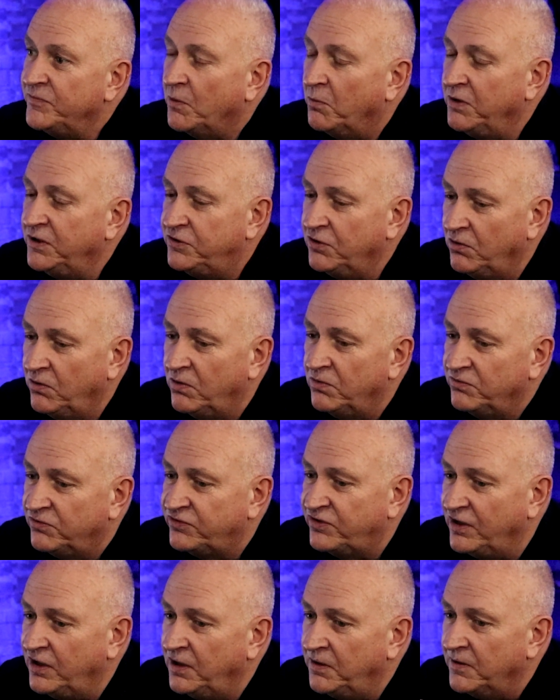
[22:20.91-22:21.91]
we do
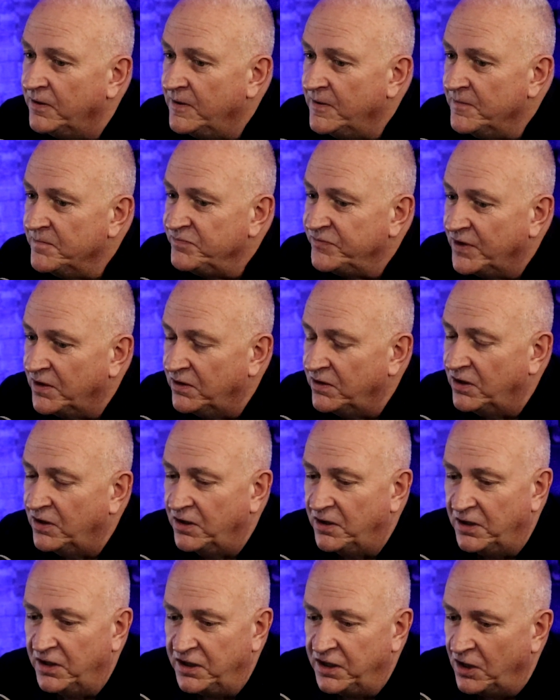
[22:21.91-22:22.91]
see
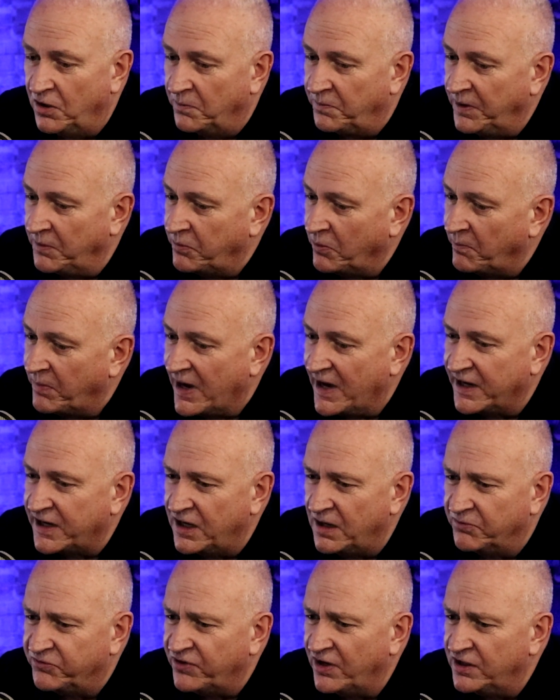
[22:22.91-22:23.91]
people
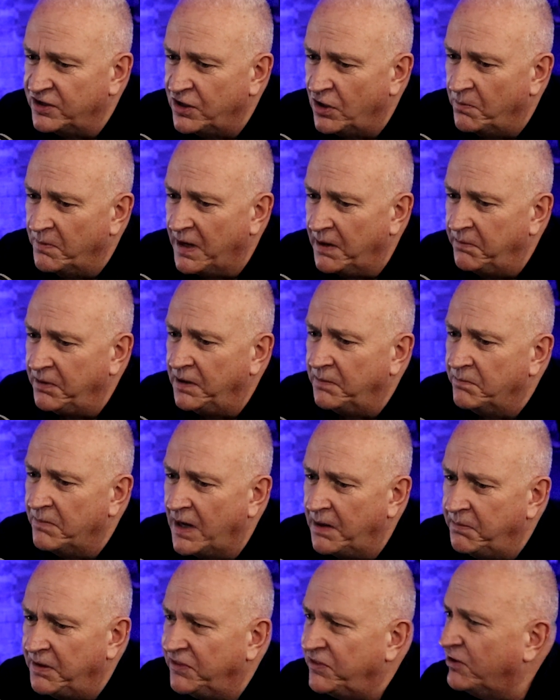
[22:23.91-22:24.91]
backing up saying,
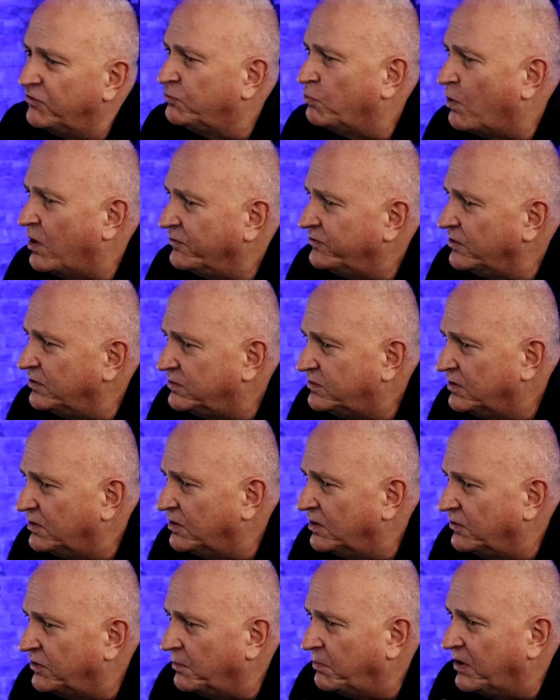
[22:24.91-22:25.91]
maybe this wasn't
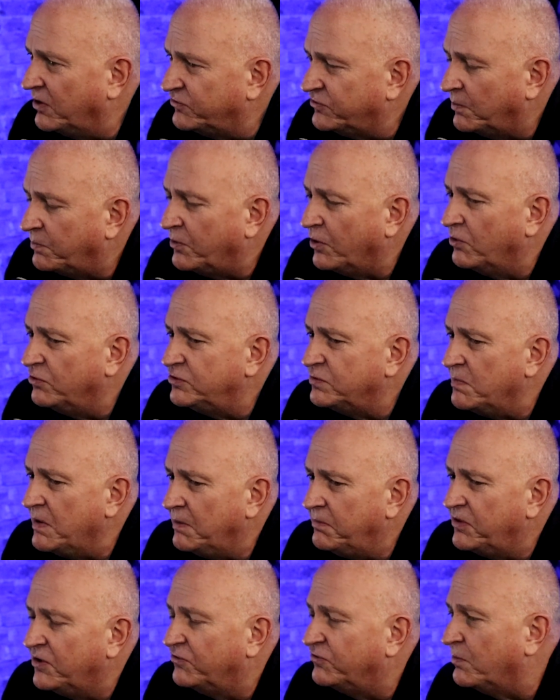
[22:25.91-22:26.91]
the best approach.
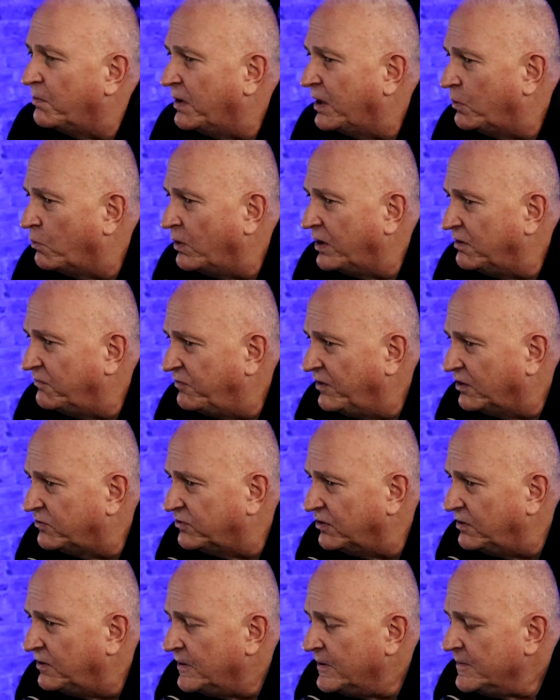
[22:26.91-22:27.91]
Maybe there's a better way to fix it,